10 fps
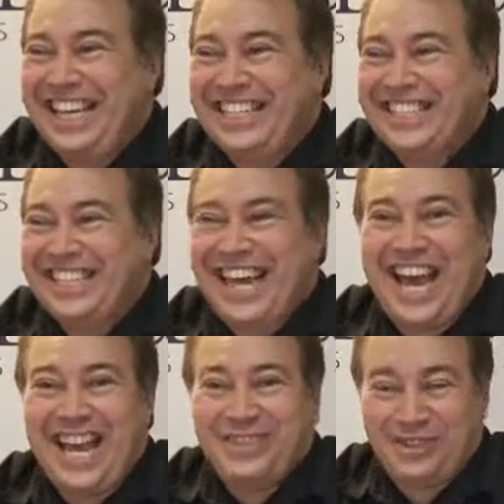it's
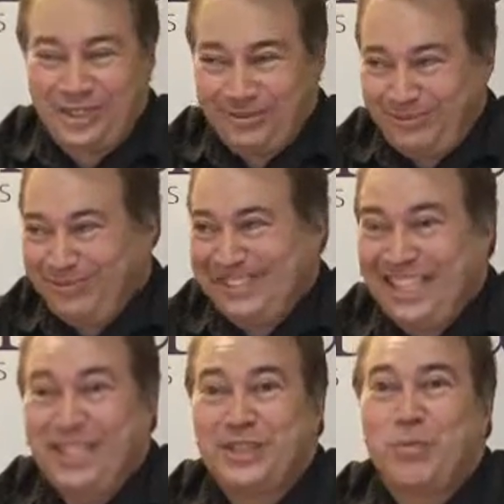agile,
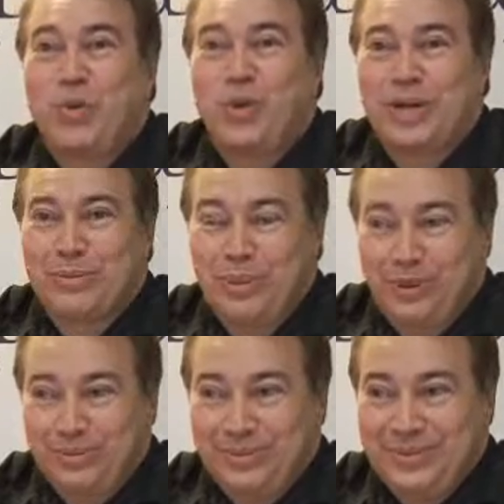it's
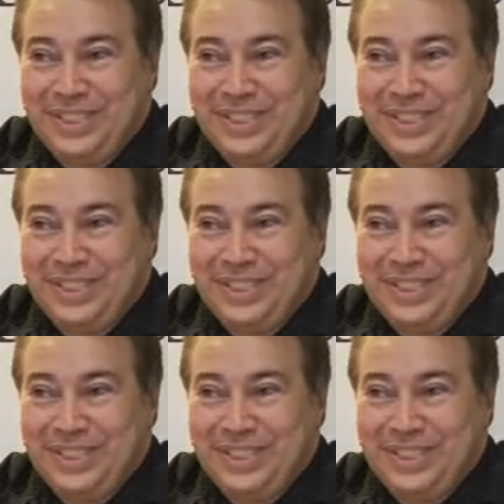portable,